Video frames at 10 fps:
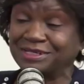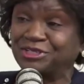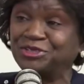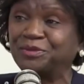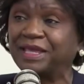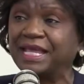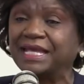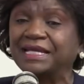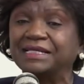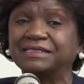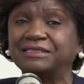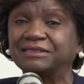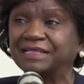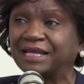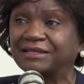to me, to
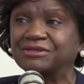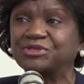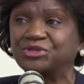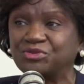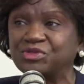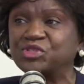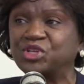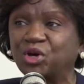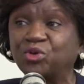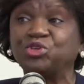let students know